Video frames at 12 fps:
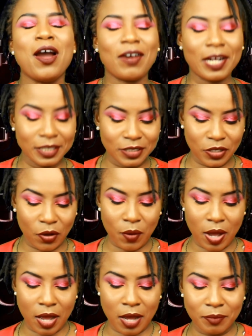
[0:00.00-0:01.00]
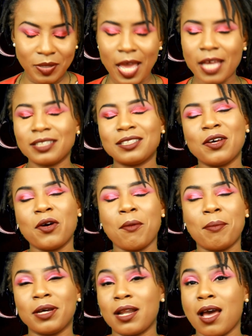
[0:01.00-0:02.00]
All right. So, um, yeah,
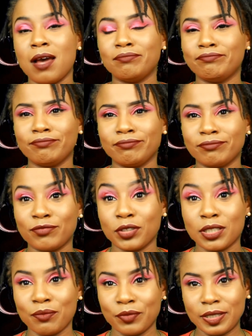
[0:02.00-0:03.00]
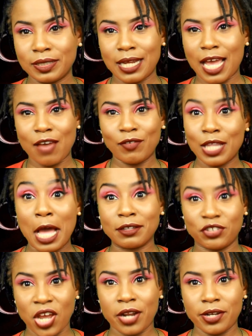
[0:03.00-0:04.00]
so, but, um, for some reason I have a
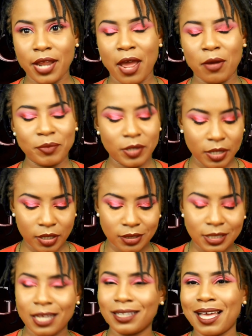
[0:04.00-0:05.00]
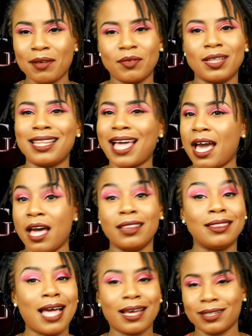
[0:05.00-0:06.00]
lot jotted down because yeah, a lot, a lot,
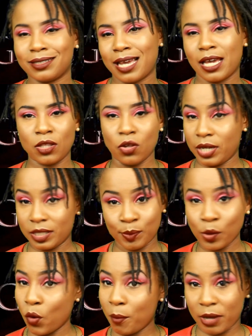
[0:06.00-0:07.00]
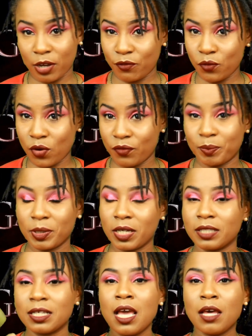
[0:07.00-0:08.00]
a lot of dialogue has been going back and forth
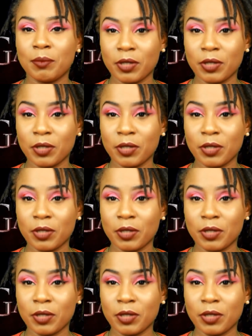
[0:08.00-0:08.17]
because,